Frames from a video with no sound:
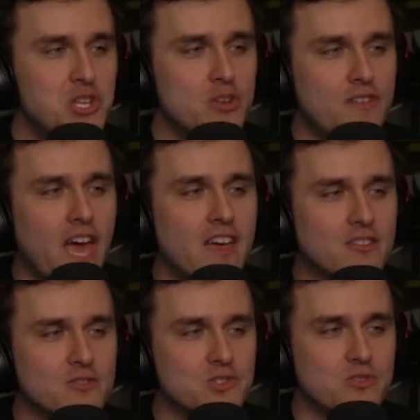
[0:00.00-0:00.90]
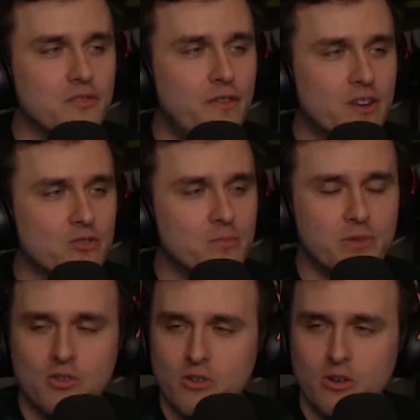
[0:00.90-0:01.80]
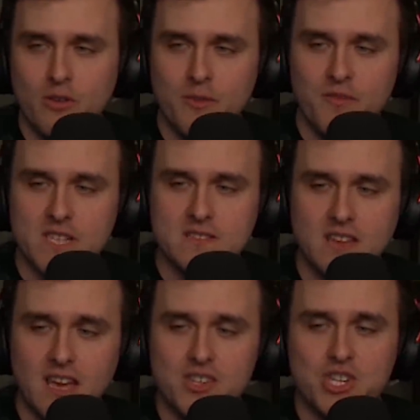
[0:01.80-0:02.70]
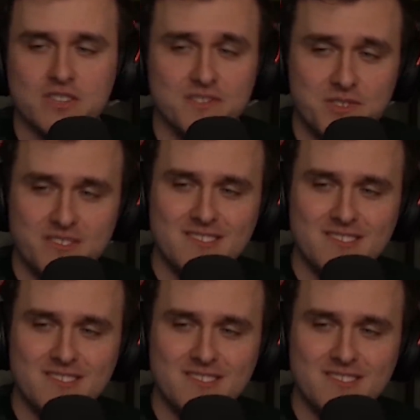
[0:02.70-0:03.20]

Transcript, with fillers: Do you have haters or the Federal Bureau of Investigations?